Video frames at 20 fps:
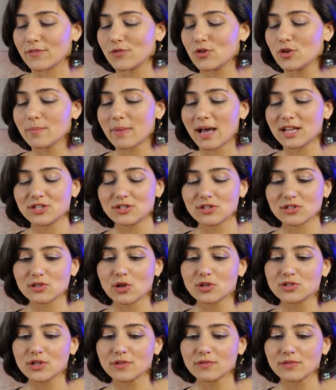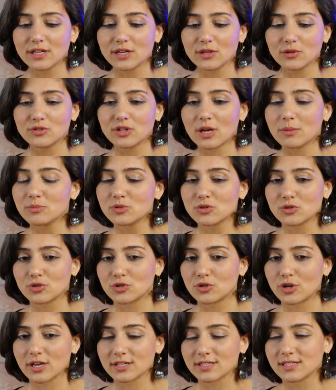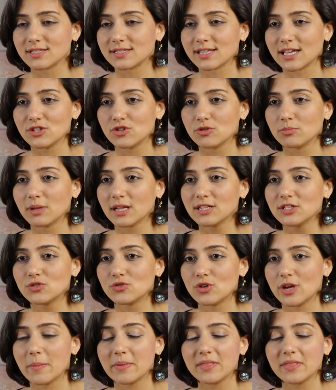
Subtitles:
if you imagine there's lots of little dumpster trucks inside your bloodstream,